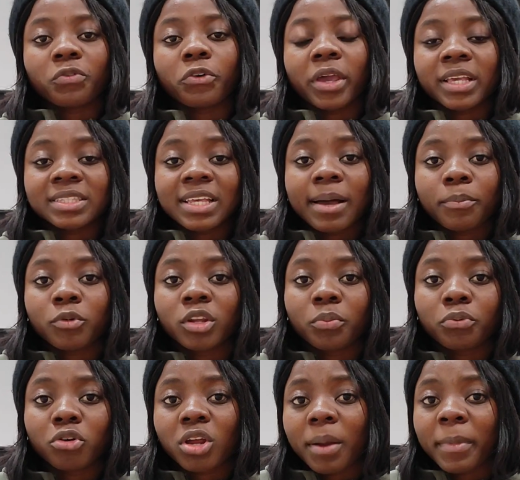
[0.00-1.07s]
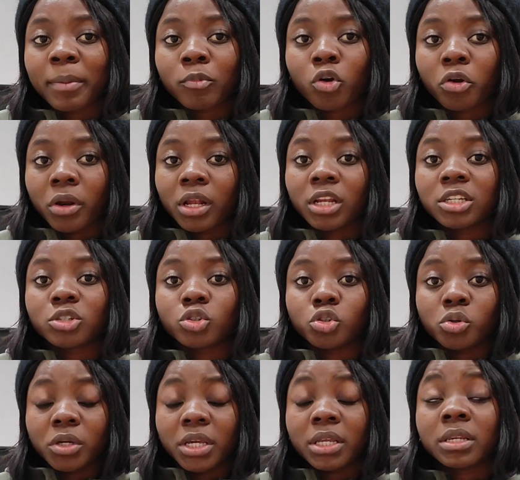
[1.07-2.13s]
For example, the program I'm currently
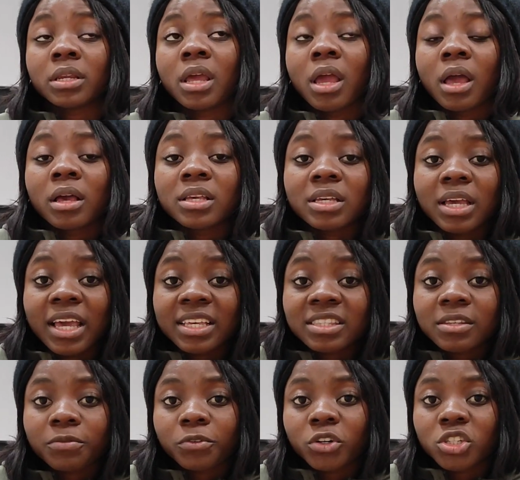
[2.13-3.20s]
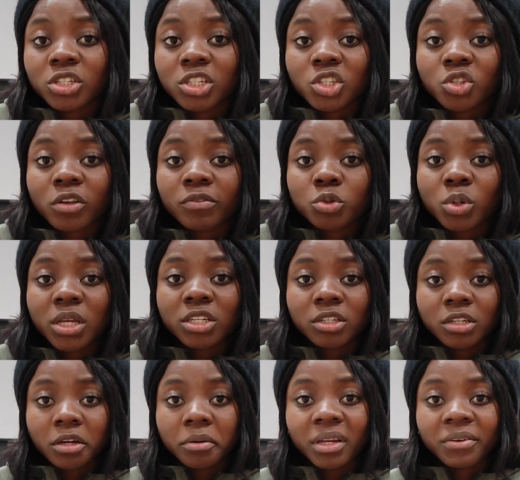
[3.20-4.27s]
doing, SC4GD Software
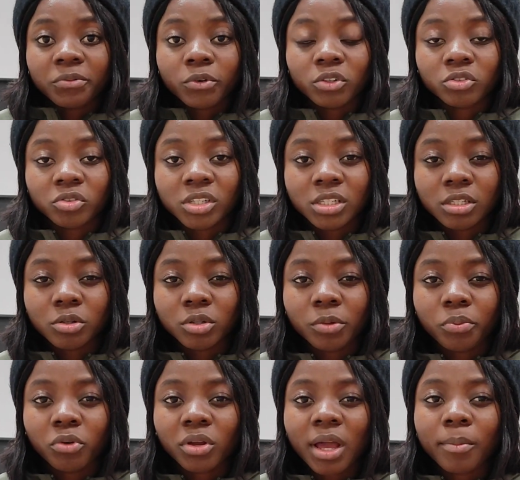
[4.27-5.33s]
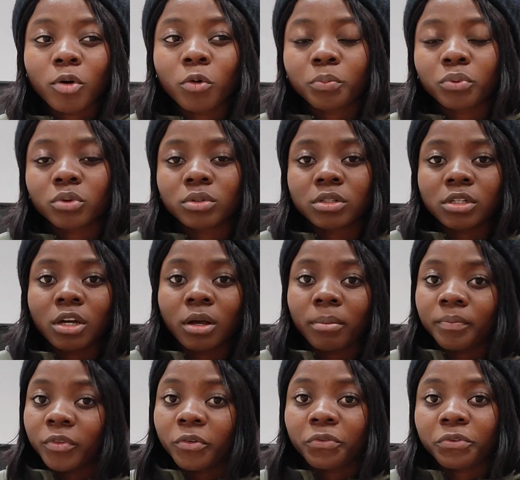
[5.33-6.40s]
Engineering for Greendale, the program opened
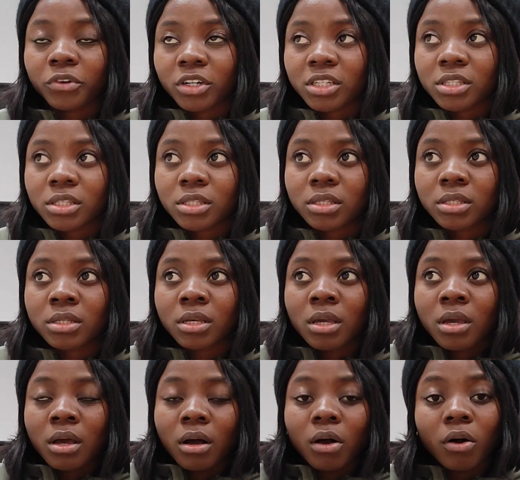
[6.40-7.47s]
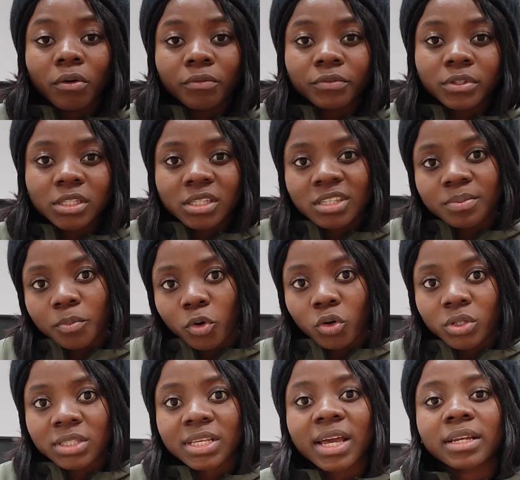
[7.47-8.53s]
the 1st of this
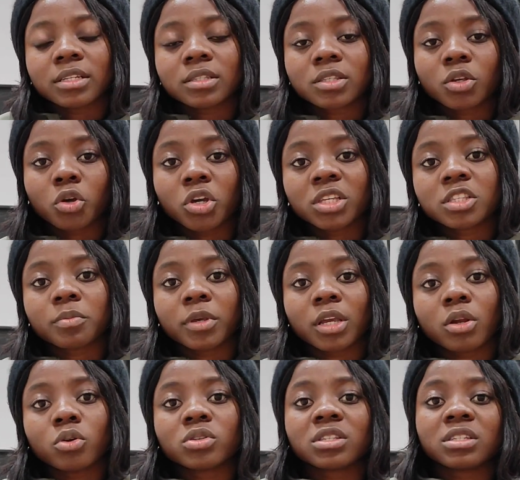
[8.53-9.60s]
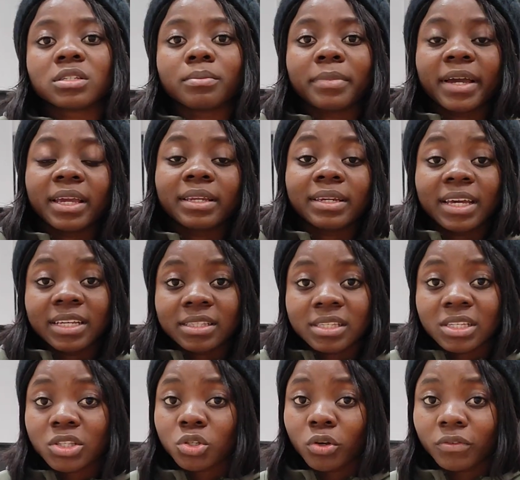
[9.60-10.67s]
month and it's going to be closing by
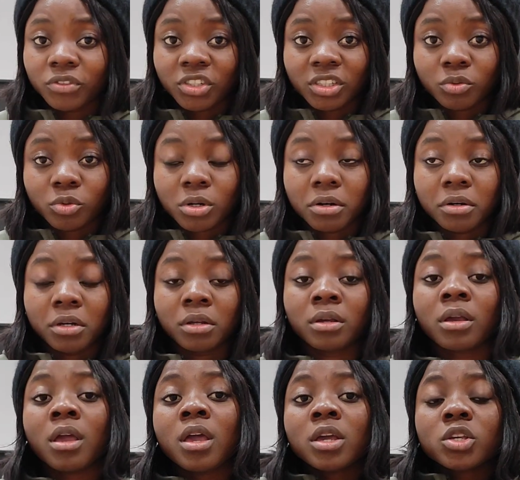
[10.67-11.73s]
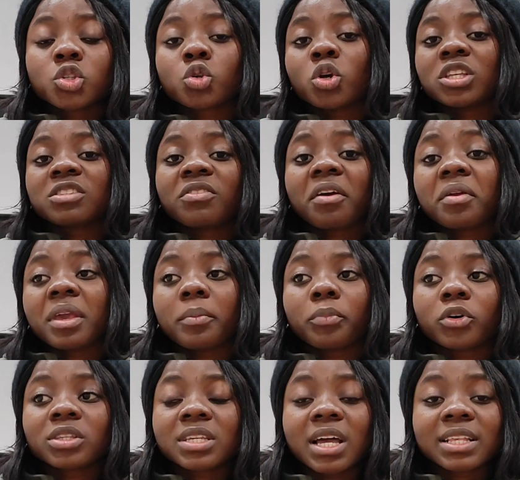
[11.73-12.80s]
19th of January. So it's very
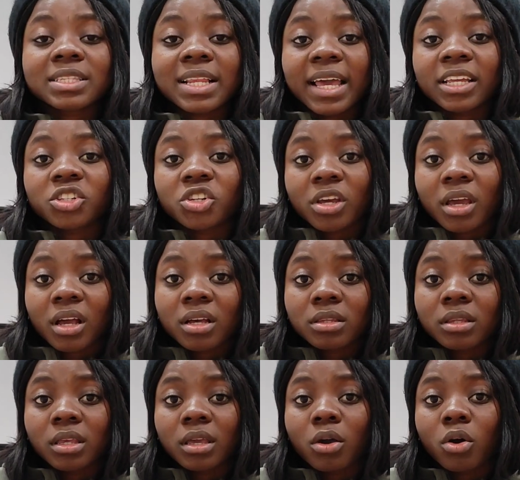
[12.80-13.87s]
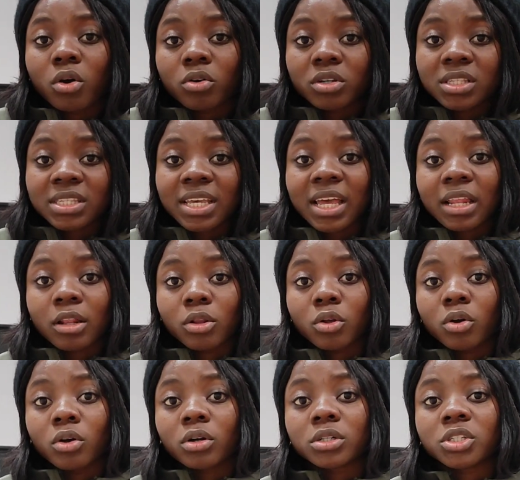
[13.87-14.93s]
important, like check the course
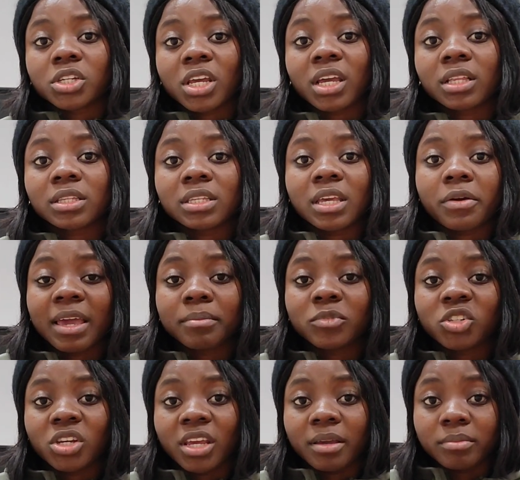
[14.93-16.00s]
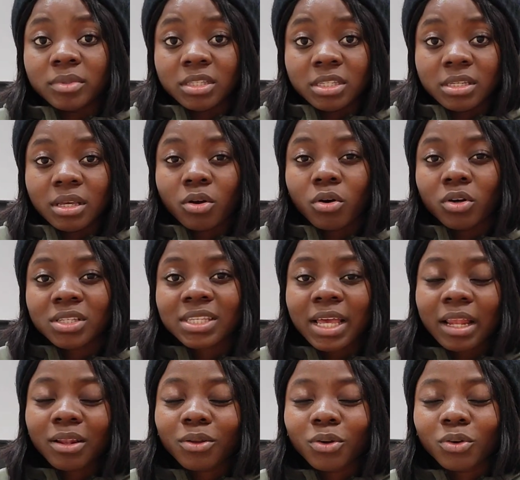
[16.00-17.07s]
catalog, check the EMJMZ course
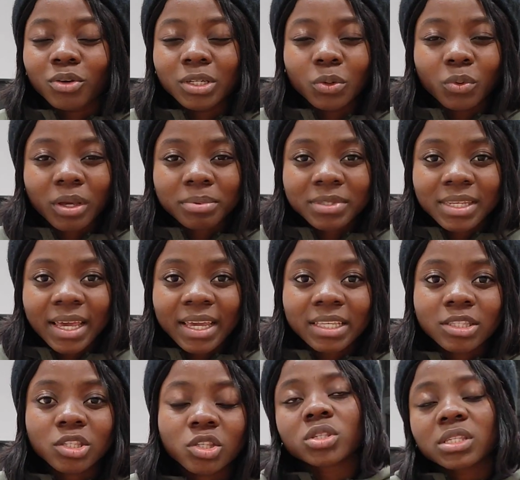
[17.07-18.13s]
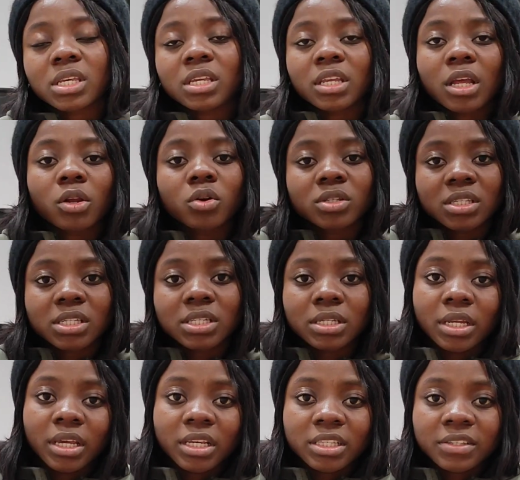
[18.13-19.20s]
catalog on the website to see the closing
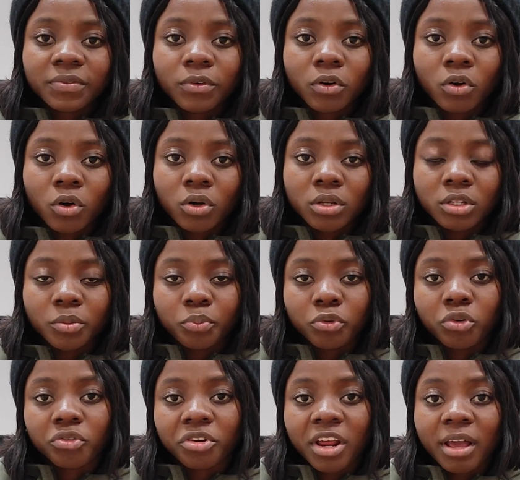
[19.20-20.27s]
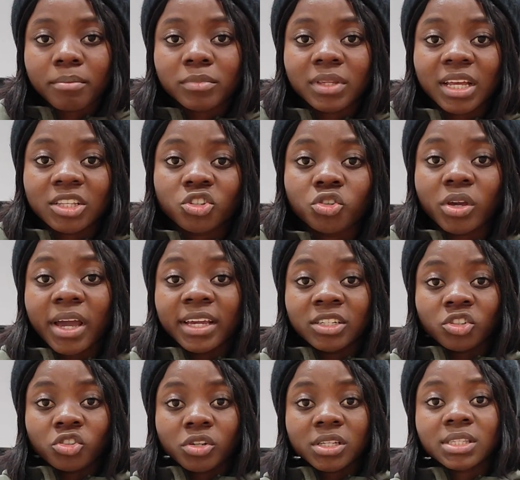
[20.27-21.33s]
date for the program that you are
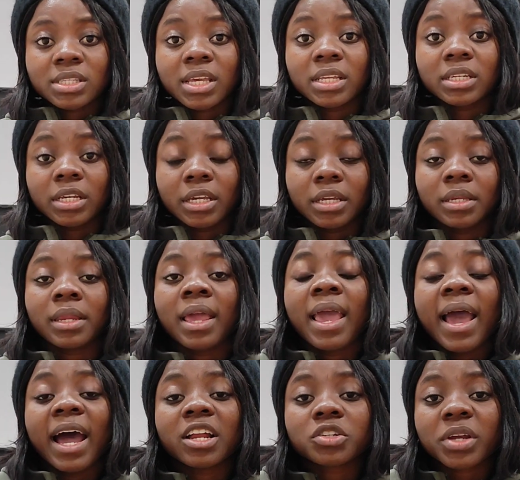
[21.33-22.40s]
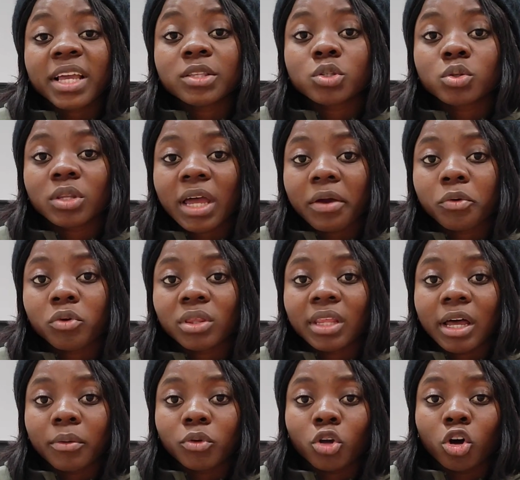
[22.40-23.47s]
interested in and try to narrow
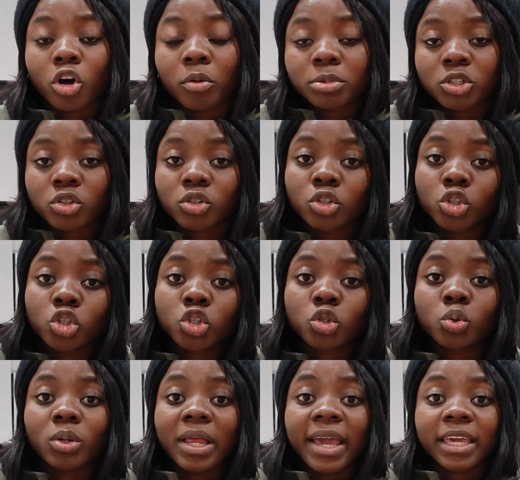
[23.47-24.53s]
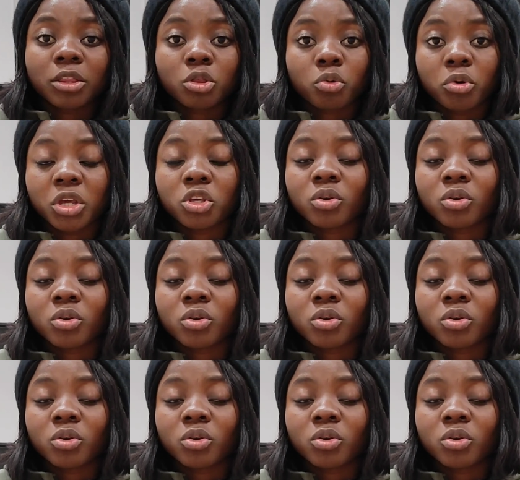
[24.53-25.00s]
down your options to like 3.